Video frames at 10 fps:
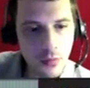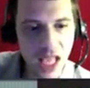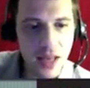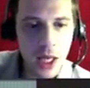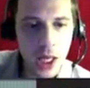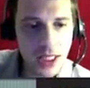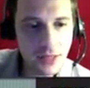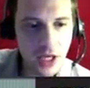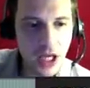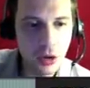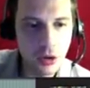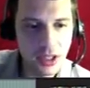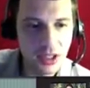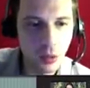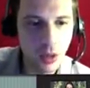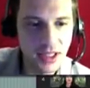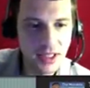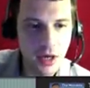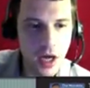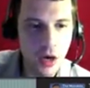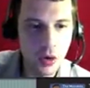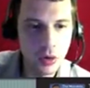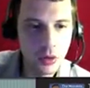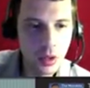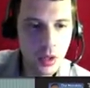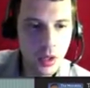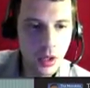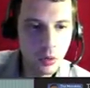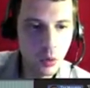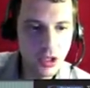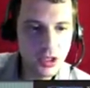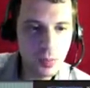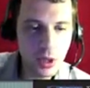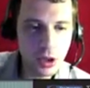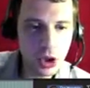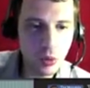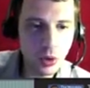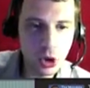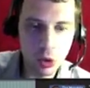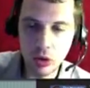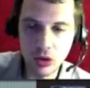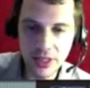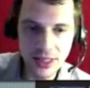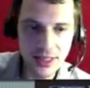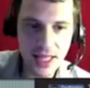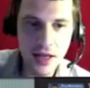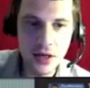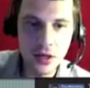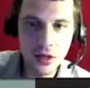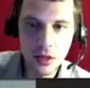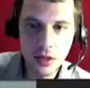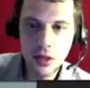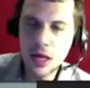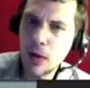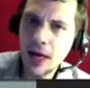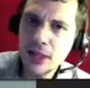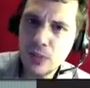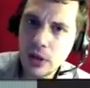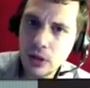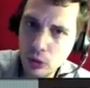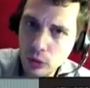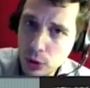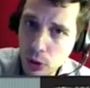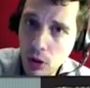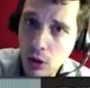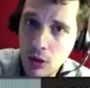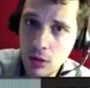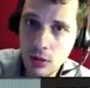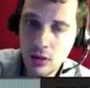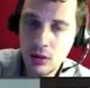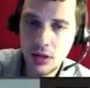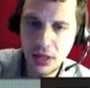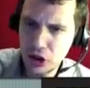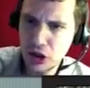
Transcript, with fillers: And in this video, Krista wants to know, will spiritual trolls ascend? Am I a spiritual troll? Is she